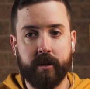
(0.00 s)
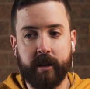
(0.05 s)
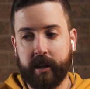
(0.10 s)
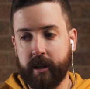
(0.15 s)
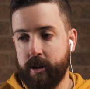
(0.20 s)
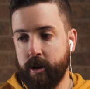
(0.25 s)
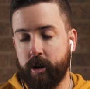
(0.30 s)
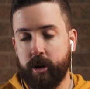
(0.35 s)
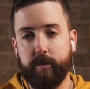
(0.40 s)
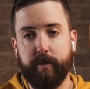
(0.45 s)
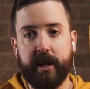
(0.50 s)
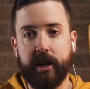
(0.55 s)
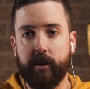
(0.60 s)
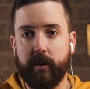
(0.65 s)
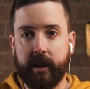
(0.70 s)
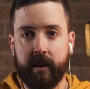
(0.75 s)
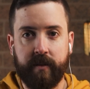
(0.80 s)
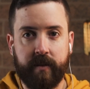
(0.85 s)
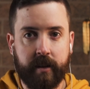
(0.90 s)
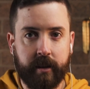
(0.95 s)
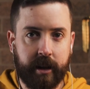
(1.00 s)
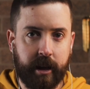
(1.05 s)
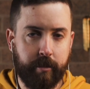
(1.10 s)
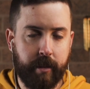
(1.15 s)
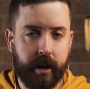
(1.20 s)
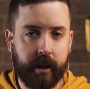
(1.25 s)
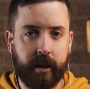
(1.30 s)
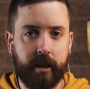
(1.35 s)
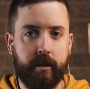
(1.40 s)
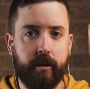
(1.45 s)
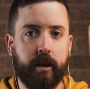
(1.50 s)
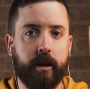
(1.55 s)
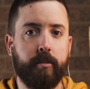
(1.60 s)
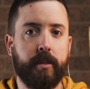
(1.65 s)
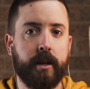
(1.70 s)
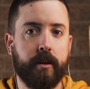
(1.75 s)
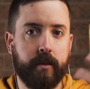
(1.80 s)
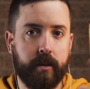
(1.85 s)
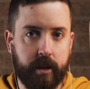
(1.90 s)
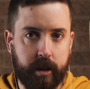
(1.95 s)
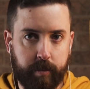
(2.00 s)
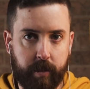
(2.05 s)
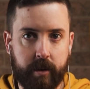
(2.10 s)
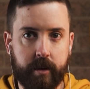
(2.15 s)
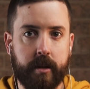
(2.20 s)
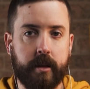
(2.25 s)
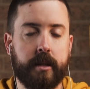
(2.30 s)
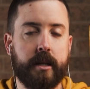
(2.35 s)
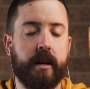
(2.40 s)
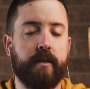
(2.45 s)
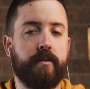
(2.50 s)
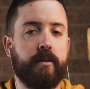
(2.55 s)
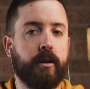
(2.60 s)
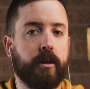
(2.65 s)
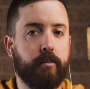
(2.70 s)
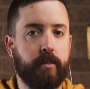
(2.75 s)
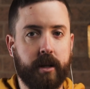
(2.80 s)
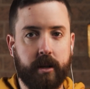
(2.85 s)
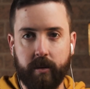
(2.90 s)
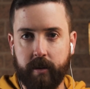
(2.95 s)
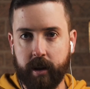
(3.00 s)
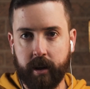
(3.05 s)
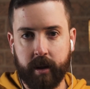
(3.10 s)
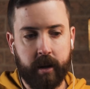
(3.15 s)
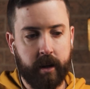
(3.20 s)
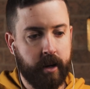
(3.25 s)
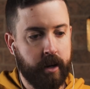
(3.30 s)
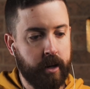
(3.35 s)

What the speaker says: like you could be doing affiliate marketing, you could be doing the sponsor stuff, you could be doing